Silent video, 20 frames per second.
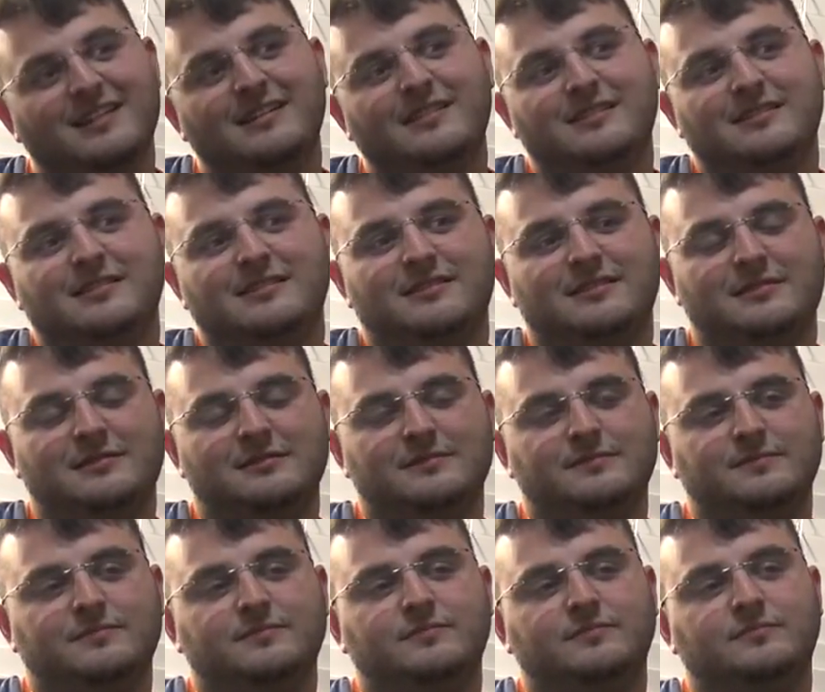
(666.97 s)

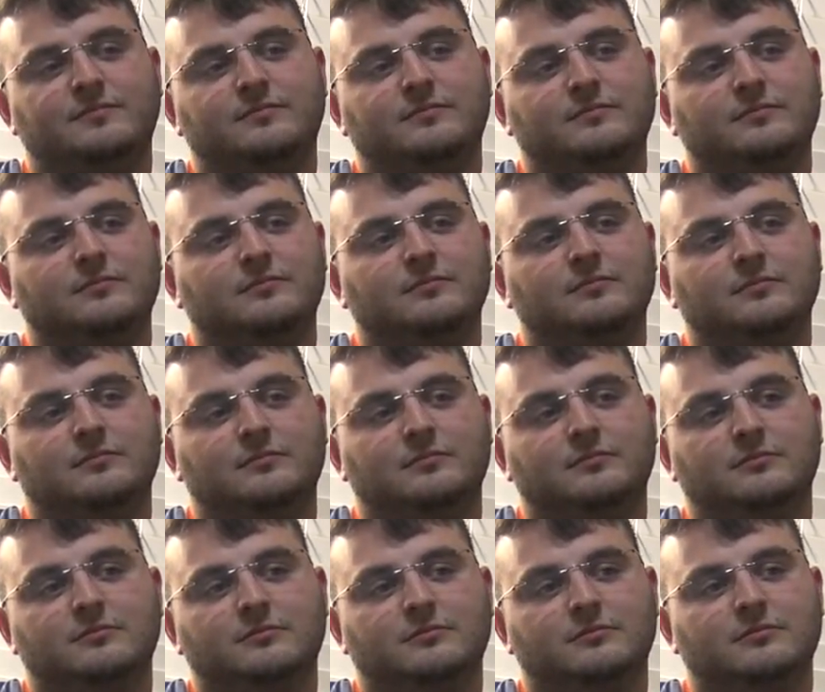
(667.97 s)

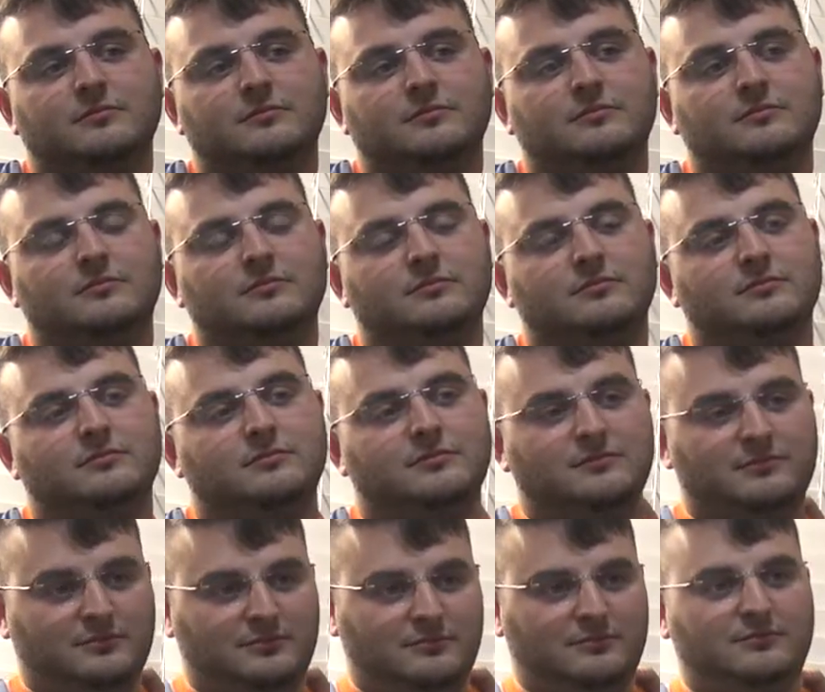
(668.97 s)

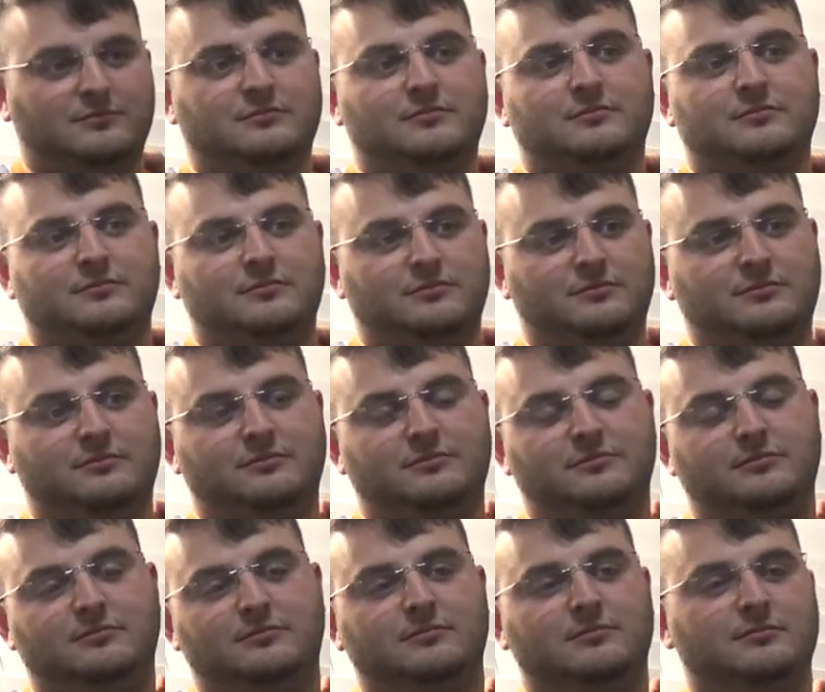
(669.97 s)

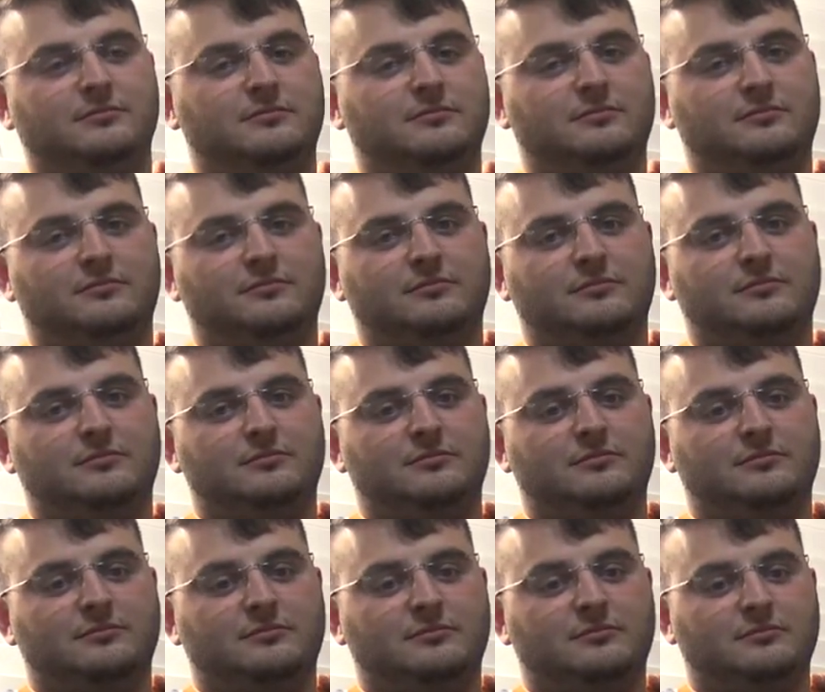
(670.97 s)

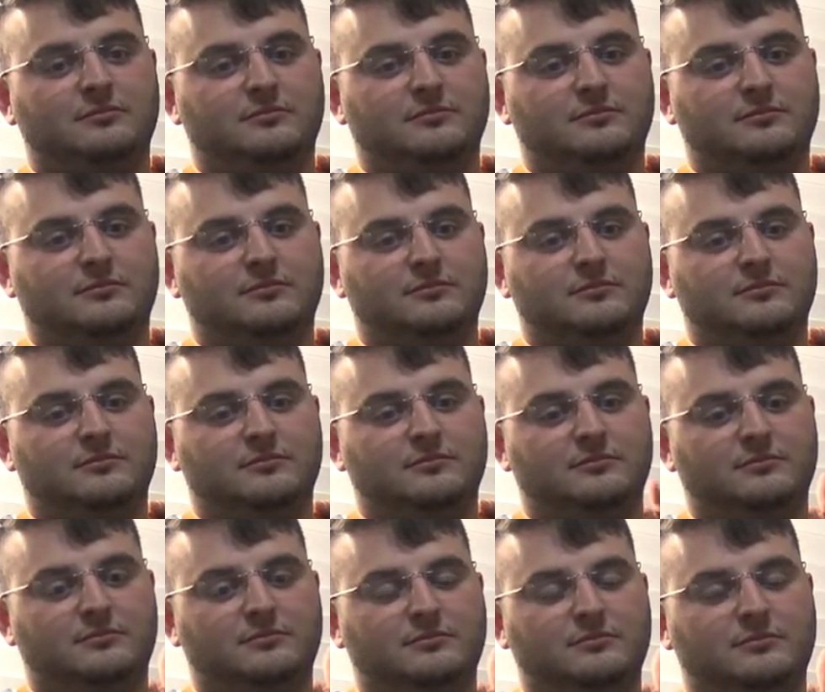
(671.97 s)

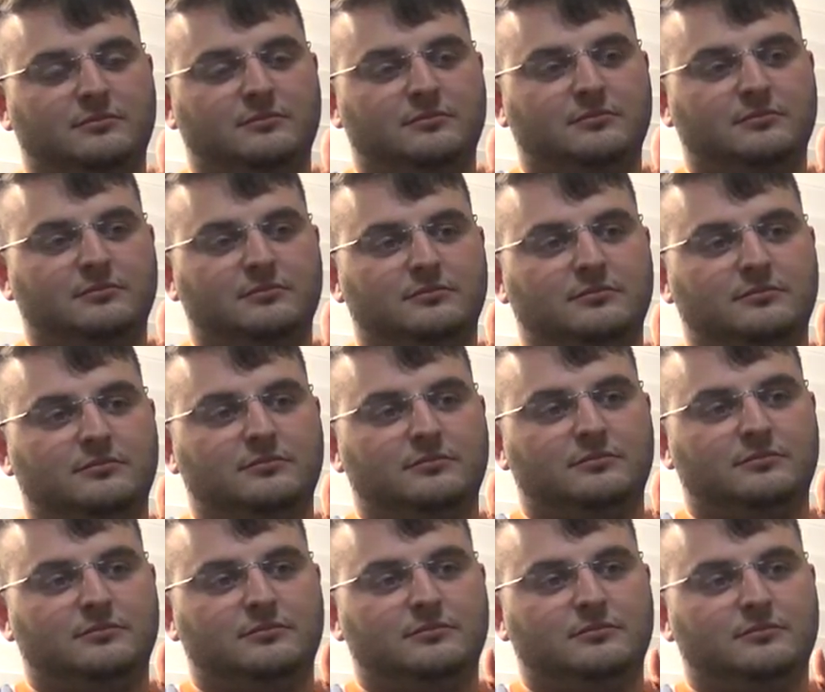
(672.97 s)

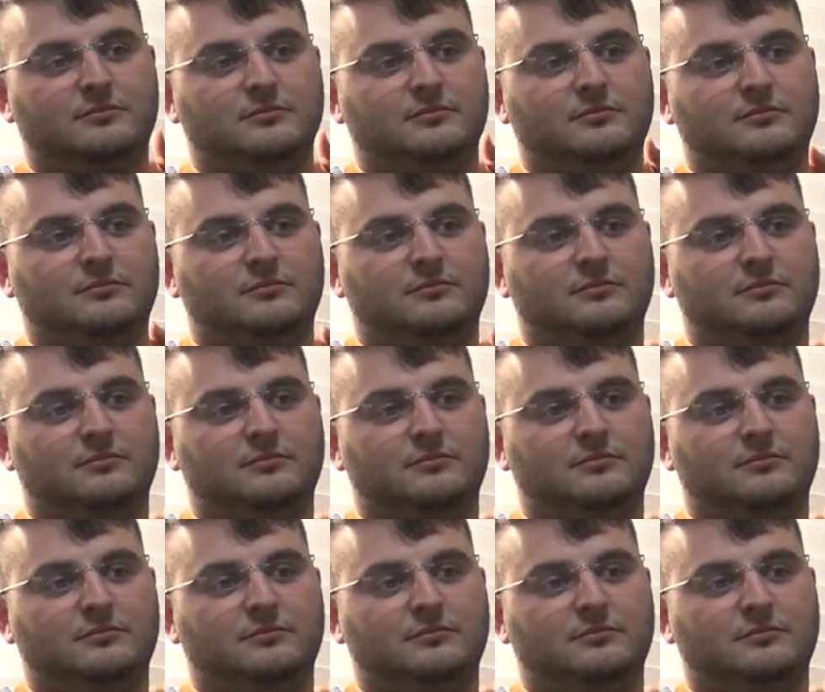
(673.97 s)
(not speaking)